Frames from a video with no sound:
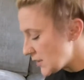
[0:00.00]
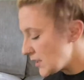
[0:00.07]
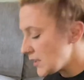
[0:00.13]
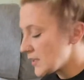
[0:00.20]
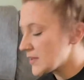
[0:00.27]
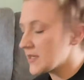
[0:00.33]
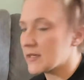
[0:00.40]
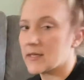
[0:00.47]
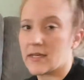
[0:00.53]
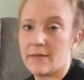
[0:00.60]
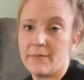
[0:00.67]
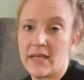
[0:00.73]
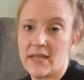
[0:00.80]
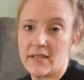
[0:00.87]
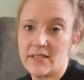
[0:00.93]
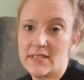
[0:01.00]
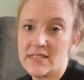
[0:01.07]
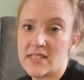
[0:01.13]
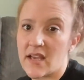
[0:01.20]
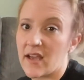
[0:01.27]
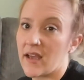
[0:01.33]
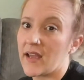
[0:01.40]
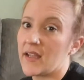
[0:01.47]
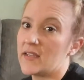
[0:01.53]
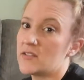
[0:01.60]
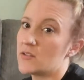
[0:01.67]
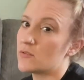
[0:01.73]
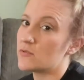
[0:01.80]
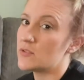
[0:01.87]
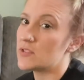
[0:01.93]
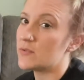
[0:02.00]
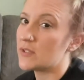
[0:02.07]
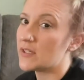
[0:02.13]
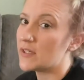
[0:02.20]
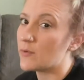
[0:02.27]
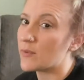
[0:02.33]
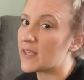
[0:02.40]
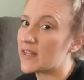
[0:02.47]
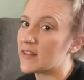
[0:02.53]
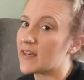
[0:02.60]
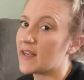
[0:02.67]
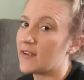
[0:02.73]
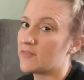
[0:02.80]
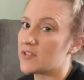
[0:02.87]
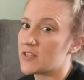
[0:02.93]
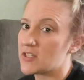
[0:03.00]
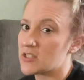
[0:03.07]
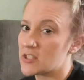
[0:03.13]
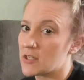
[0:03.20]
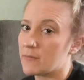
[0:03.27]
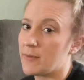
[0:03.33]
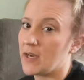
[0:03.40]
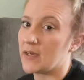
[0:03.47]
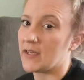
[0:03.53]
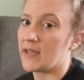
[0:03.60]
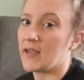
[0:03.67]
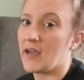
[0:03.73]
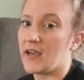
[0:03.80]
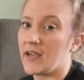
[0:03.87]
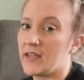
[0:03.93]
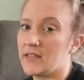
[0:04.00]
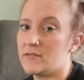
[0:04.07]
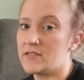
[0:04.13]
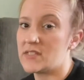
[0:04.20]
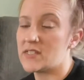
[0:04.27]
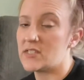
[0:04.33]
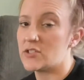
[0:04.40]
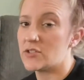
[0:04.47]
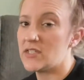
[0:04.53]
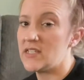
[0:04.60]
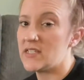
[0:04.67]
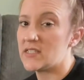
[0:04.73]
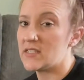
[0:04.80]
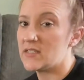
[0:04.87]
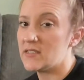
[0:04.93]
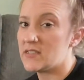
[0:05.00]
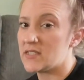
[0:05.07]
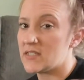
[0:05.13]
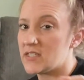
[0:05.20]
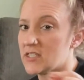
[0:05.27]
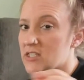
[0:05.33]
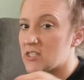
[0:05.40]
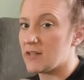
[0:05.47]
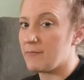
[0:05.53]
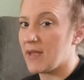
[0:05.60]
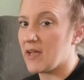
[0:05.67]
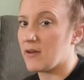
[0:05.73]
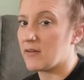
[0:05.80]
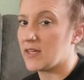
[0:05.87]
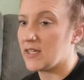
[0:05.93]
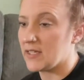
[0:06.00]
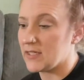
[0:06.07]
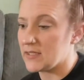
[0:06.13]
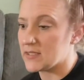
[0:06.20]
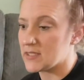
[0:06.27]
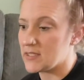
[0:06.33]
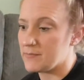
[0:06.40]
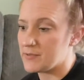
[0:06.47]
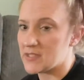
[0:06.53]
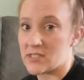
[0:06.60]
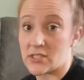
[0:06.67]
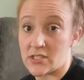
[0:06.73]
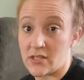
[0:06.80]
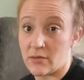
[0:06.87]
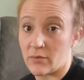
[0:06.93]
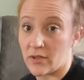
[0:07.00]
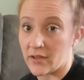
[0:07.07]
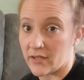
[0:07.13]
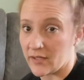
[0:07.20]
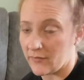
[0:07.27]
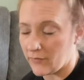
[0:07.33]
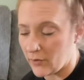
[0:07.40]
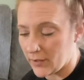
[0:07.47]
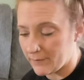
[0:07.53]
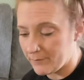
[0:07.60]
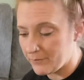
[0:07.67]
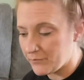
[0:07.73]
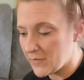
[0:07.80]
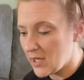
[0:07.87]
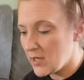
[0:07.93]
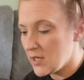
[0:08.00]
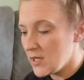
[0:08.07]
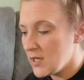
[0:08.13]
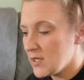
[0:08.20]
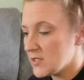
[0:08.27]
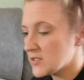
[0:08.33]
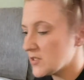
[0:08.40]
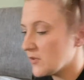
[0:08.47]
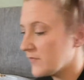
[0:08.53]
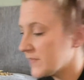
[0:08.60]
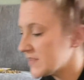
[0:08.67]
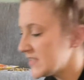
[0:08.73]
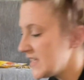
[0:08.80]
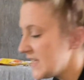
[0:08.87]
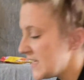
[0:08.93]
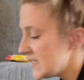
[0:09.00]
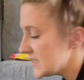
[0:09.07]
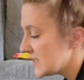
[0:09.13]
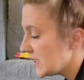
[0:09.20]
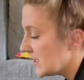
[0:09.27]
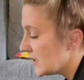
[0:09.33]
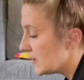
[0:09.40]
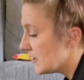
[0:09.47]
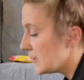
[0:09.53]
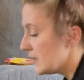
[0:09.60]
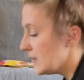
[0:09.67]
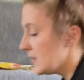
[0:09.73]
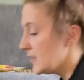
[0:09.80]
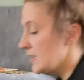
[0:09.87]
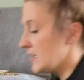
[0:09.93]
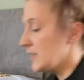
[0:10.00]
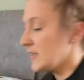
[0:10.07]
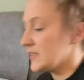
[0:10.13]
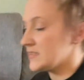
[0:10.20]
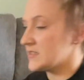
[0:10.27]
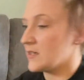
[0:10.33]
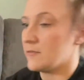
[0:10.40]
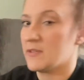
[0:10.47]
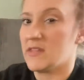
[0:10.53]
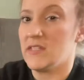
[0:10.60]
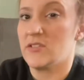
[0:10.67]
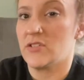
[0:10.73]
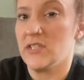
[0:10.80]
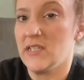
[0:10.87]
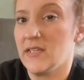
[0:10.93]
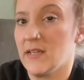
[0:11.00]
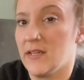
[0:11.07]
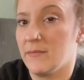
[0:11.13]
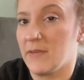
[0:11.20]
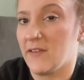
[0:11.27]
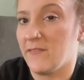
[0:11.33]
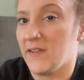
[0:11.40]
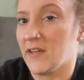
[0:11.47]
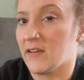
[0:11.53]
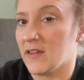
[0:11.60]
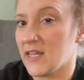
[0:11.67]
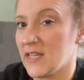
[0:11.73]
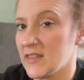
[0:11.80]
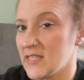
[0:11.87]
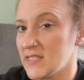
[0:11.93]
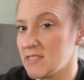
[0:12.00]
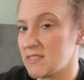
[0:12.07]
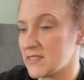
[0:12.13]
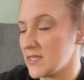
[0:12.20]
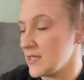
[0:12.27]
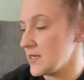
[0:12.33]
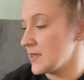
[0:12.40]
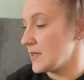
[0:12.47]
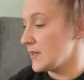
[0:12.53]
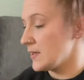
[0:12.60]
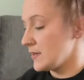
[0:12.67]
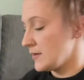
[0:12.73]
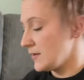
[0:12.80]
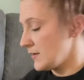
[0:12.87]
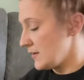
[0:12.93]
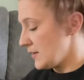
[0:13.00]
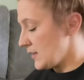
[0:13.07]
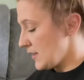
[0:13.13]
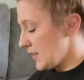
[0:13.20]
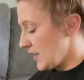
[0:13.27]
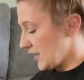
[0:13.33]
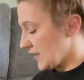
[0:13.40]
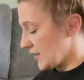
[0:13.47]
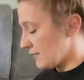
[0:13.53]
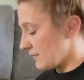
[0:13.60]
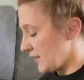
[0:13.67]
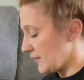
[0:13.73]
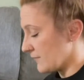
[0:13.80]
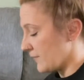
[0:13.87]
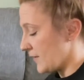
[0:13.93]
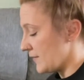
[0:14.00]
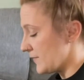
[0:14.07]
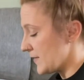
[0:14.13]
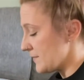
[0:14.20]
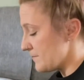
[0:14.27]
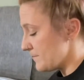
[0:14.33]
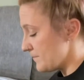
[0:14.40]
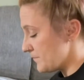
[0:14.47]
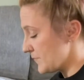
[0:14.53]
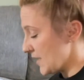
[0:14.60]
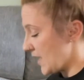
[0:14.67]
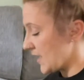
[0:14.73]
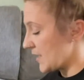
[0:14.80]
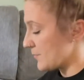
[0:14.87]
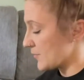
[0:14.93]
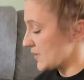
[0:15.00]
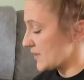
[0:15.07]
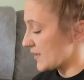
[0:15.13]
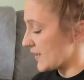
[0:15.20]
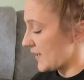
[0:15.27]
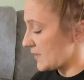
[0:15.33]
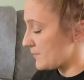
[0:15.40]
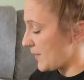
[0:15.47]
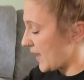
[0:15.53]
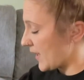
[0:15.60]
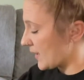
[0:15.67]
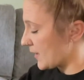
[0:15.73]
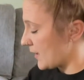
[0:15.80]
their commands, I don't do it in a way that I have to touch their body. I use the treat to teach them how to get into the position that we're looking for. So for sit, I start with the treat in my finger like this. I get it right in front of them and I bring their head back.